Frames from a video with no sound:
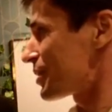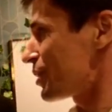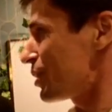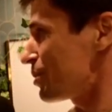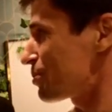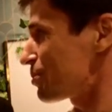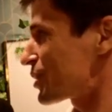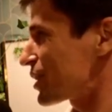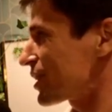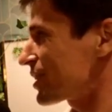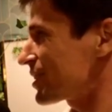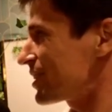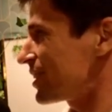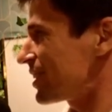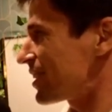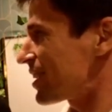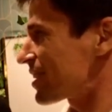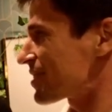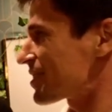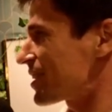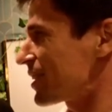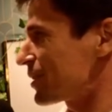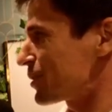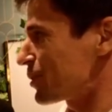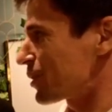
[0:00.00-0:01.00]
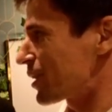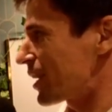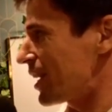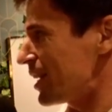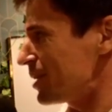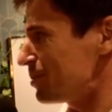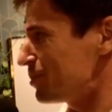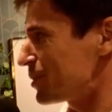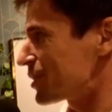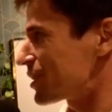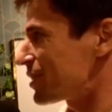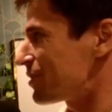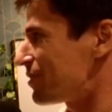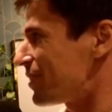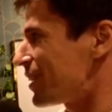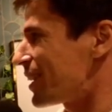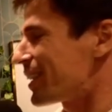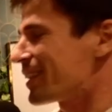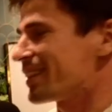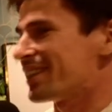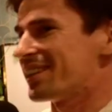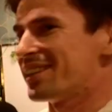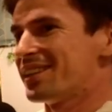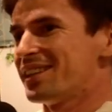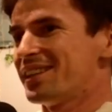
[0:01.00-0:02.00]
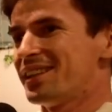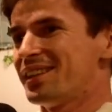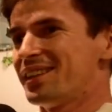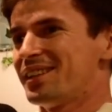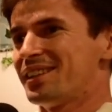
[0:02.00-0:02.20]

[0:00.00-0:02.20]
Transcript: an object and then you can modify